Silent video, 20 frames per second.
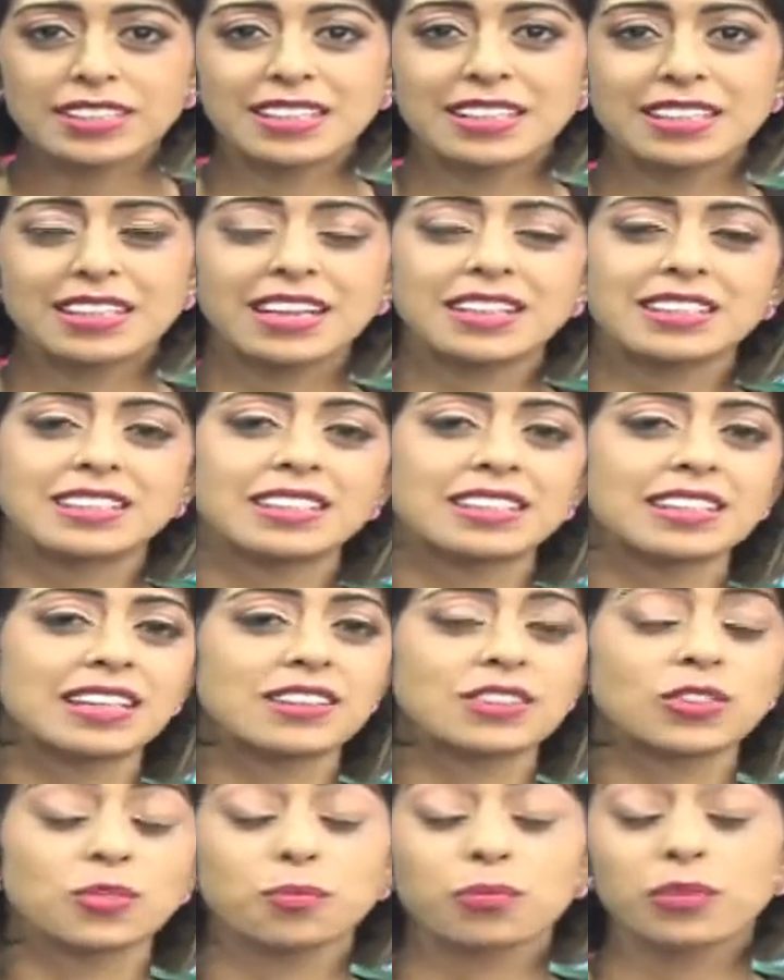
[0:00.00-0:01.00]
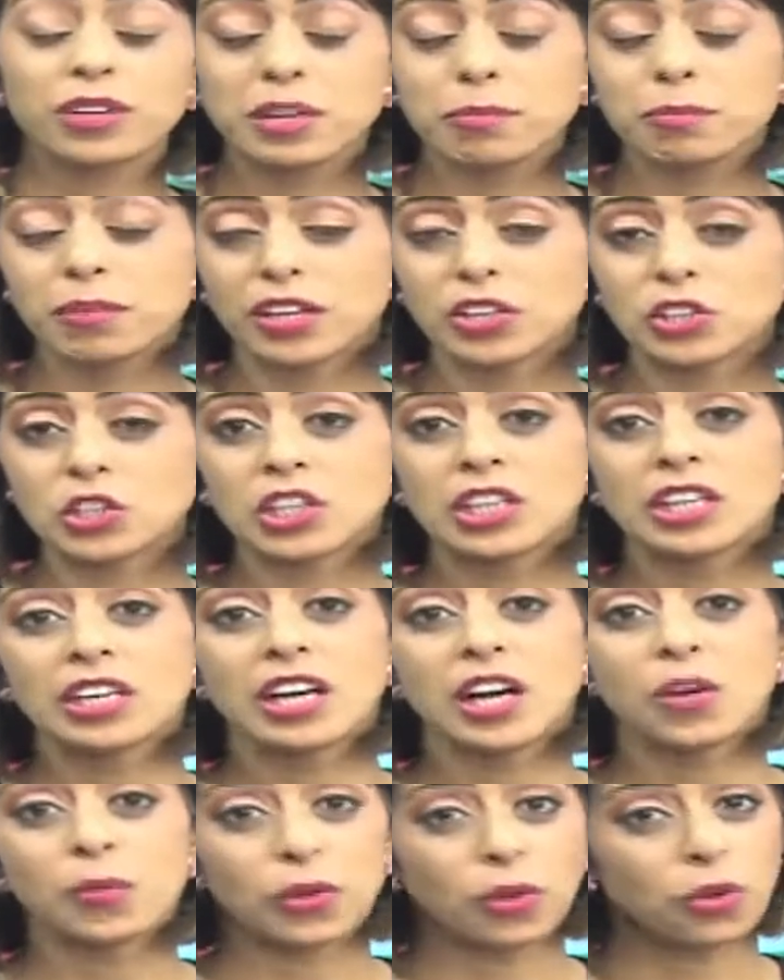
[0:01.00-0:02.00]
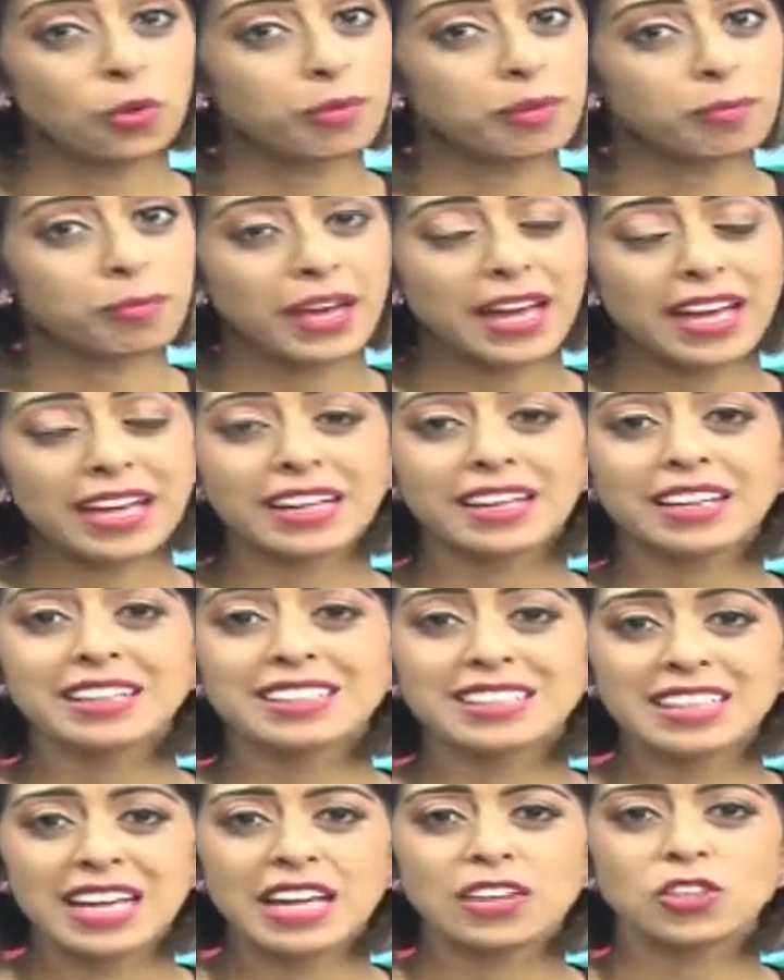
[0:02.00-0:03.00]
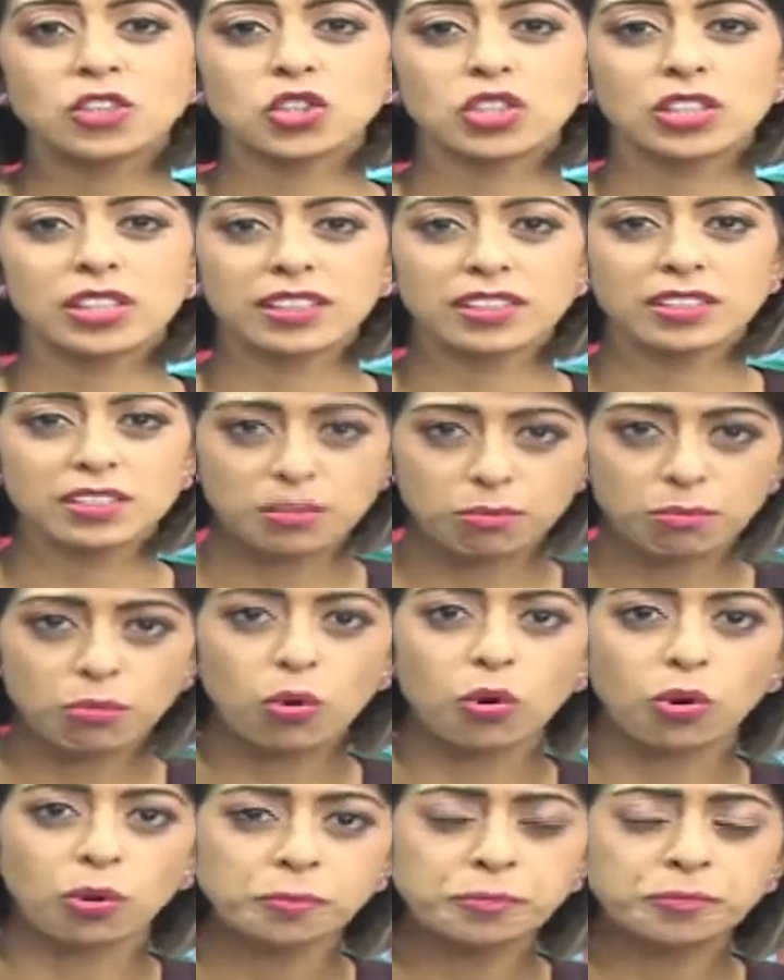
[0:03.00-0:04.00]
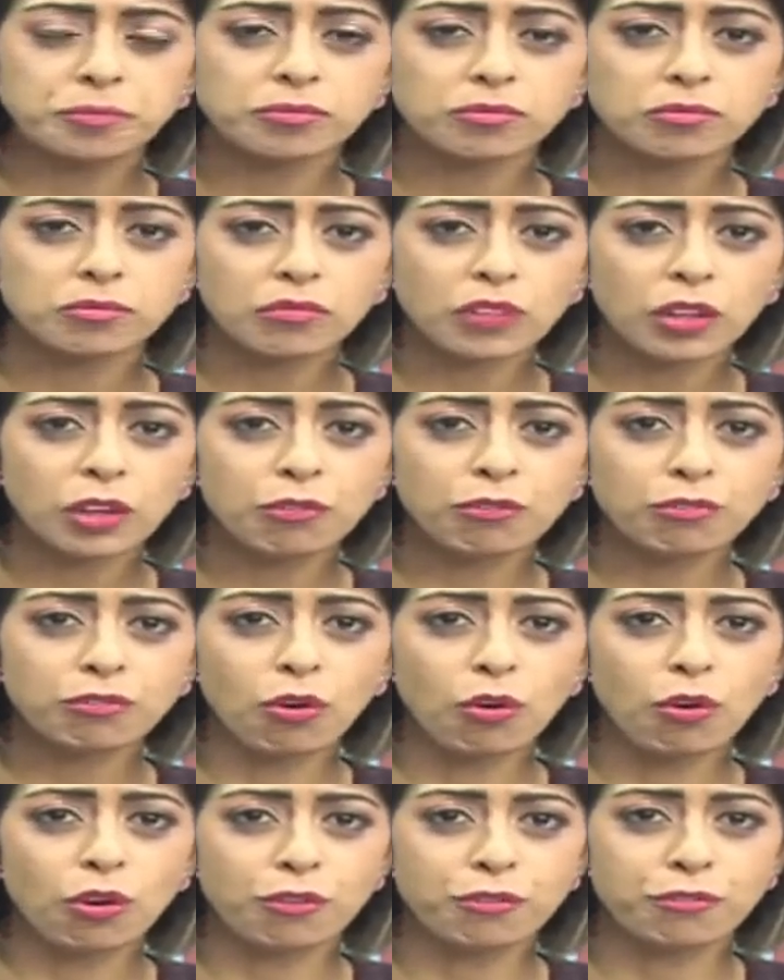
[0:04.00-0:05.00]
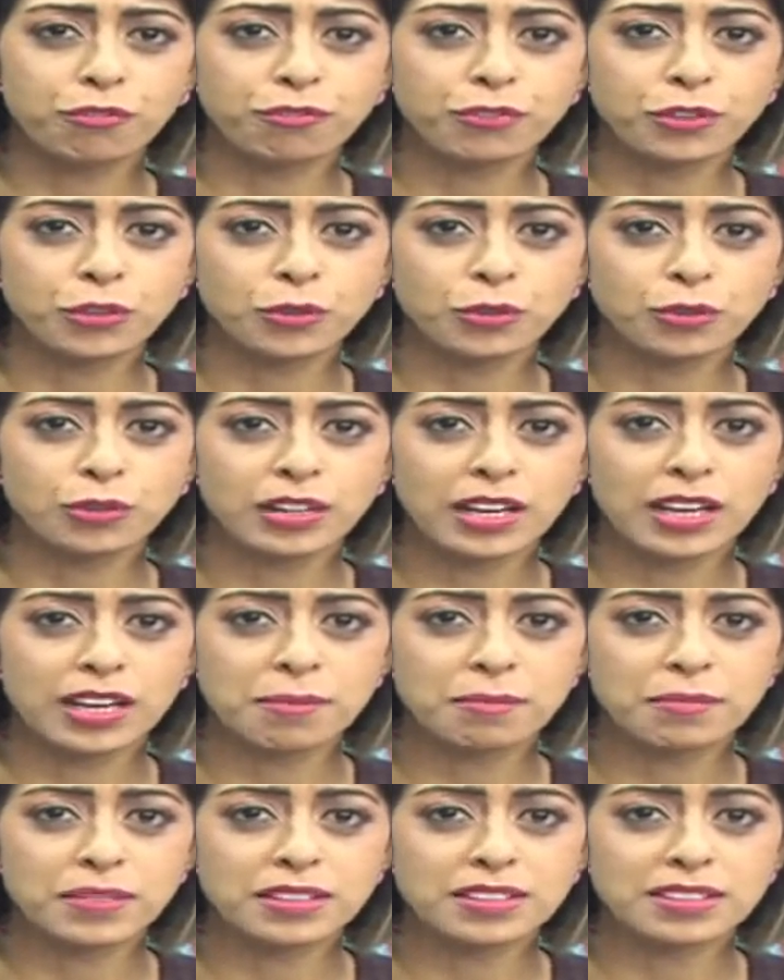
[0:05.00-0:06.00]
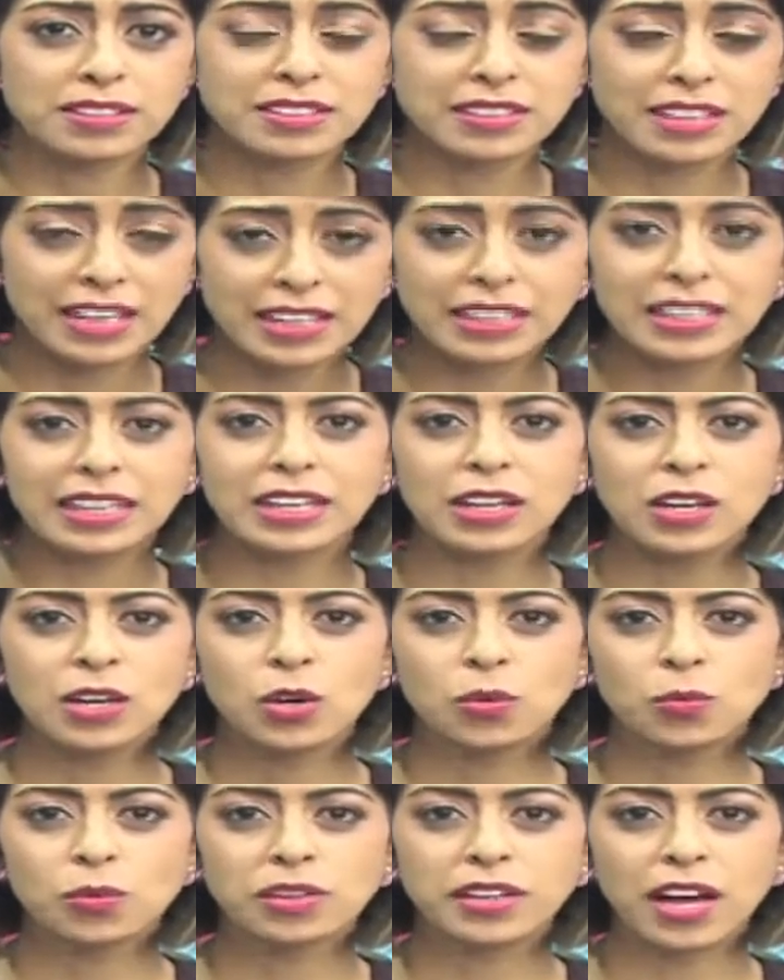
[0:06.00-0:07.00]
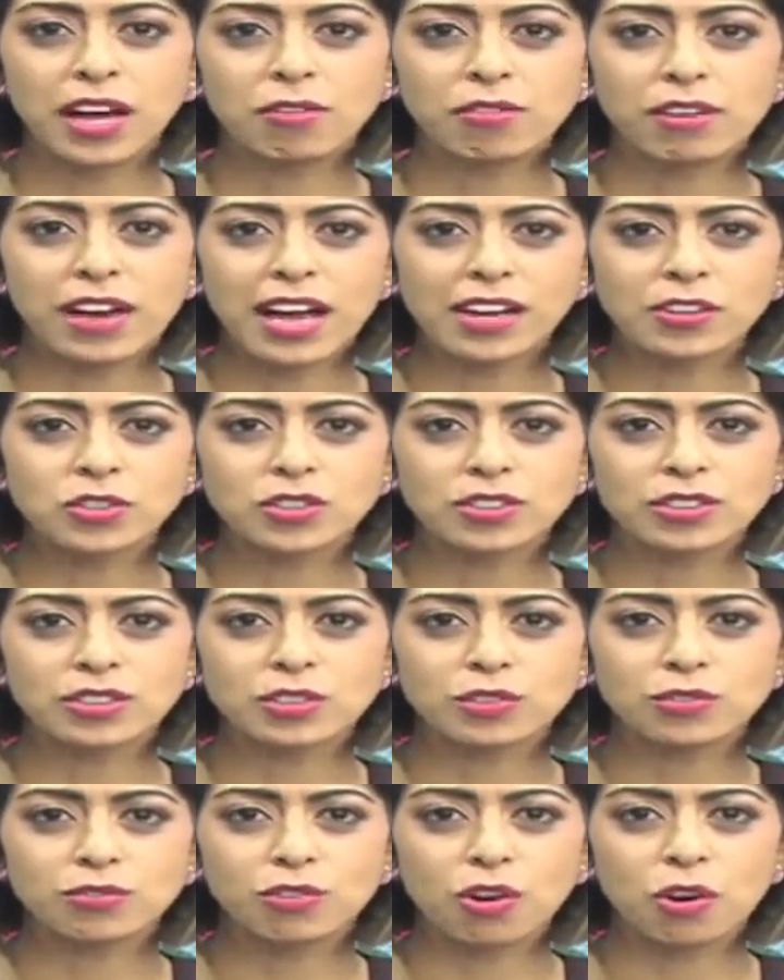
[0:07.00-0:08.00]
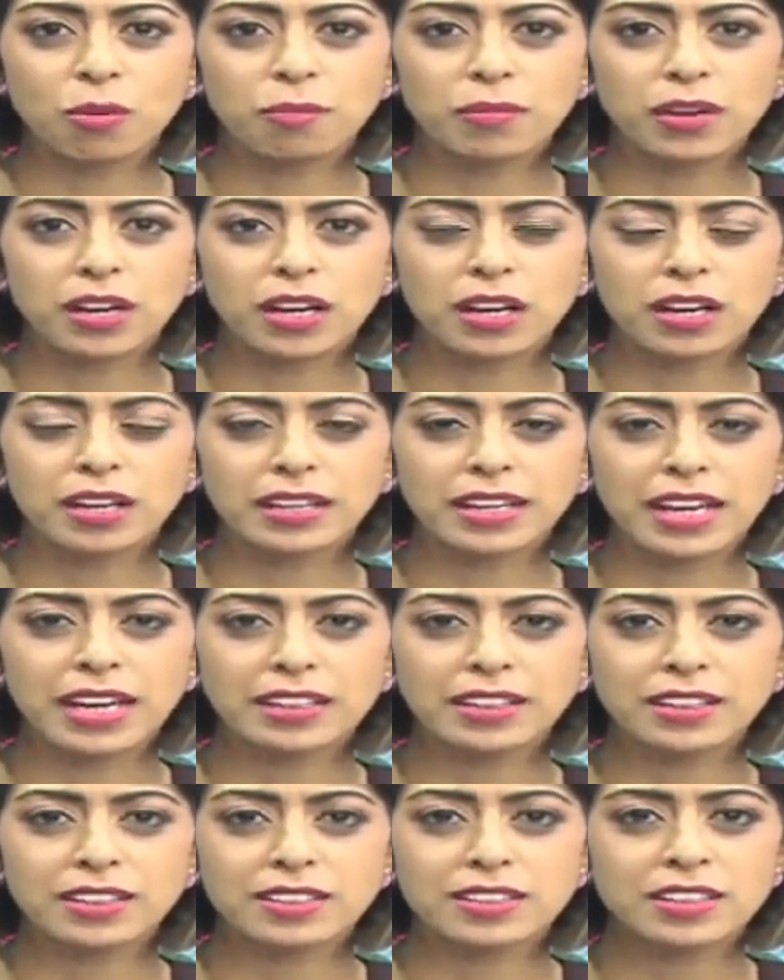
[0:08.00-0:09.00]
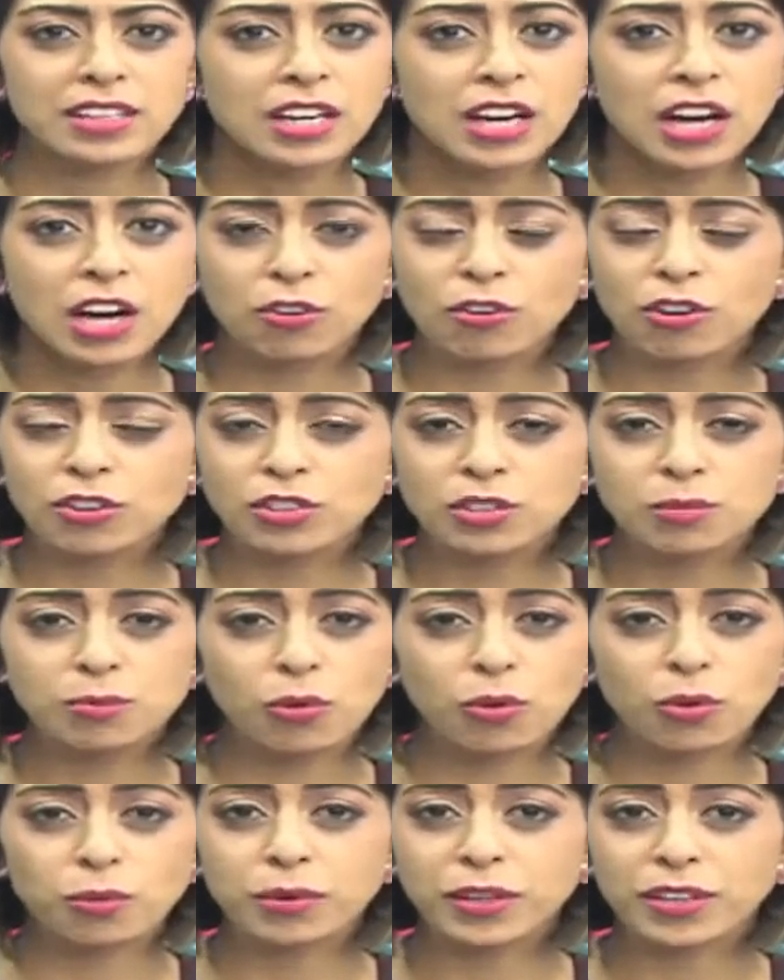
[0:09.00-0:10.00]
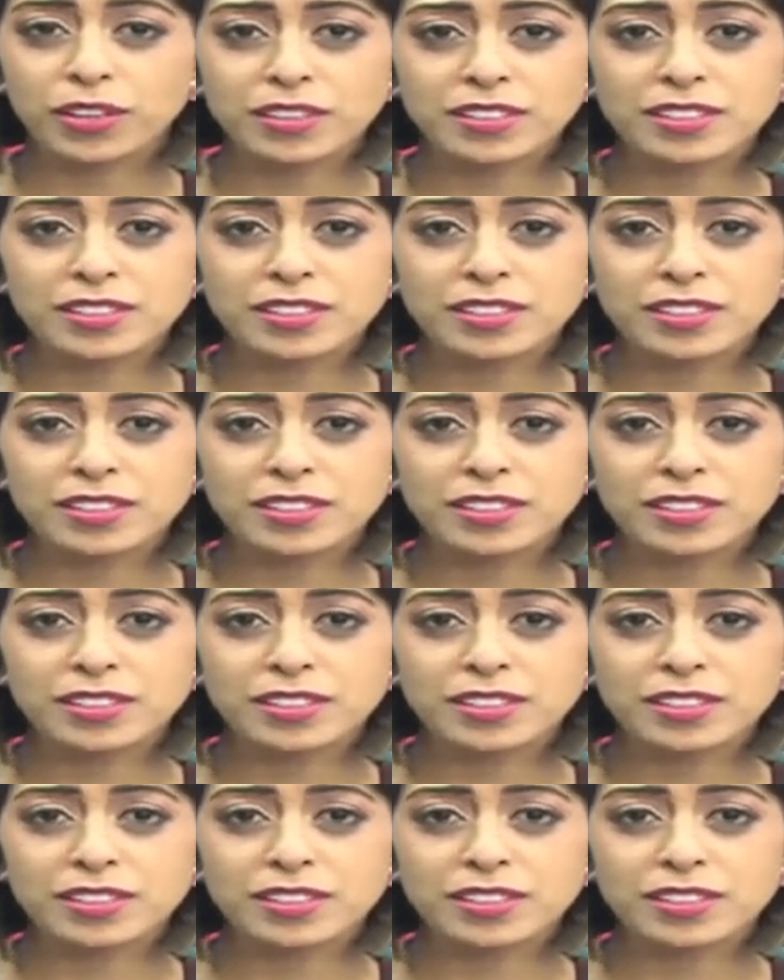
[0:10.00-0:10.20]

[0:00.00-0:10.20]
and 90 cents. So pretty much we'll all be paying 10 shillings more for fuel. Certainly we'll get reactions from Kenyans across the board, because